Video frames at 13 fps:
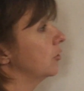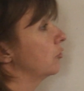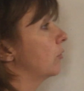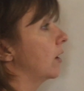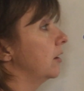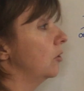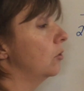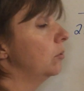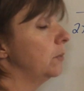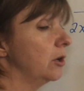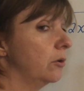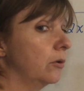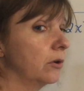a
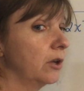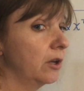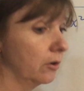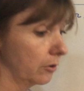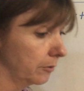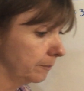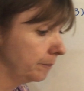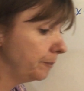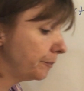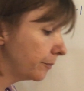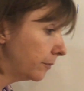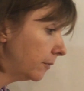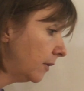trinomial here.
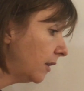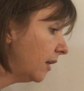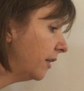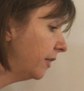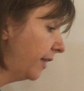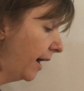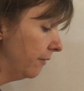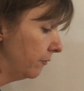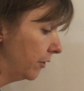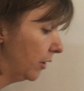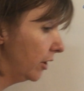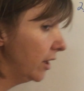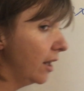That
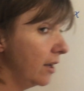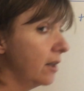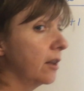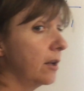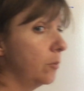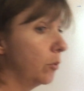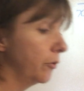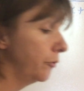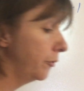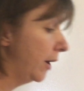very likely will